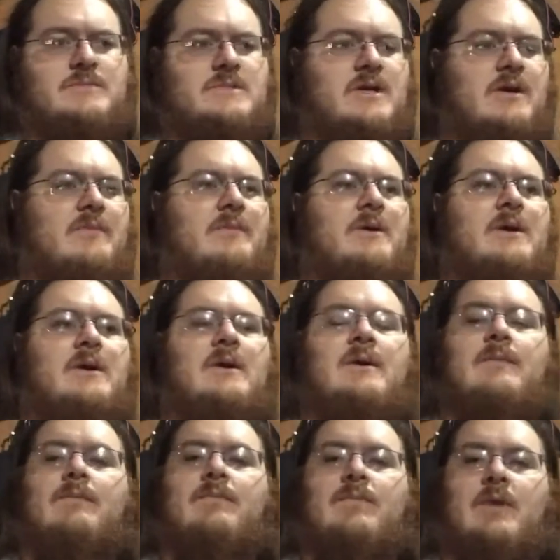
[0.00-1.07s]
So
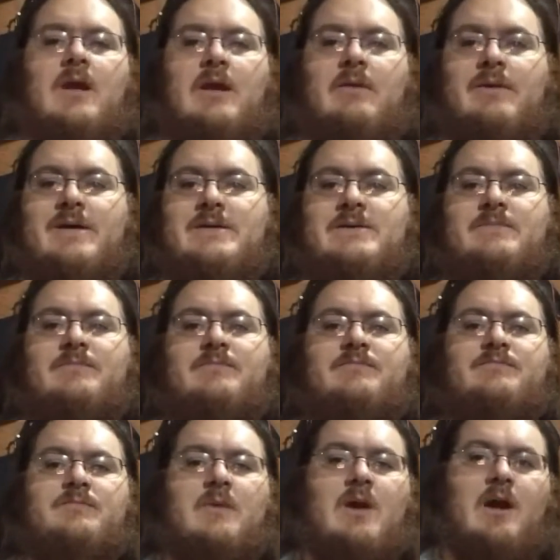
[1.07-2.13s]
anyways,
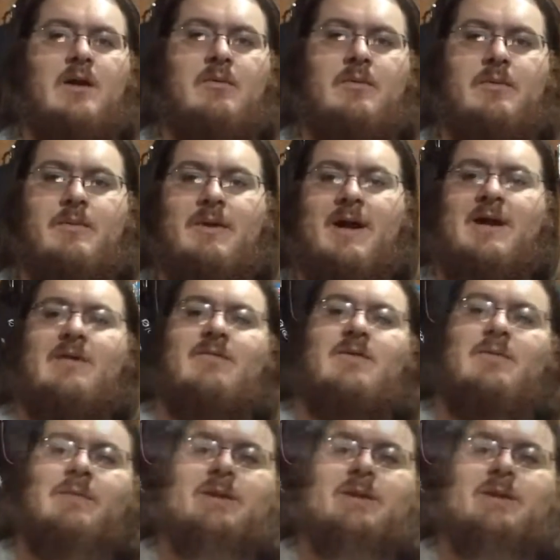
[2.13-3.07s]
I will be back in a few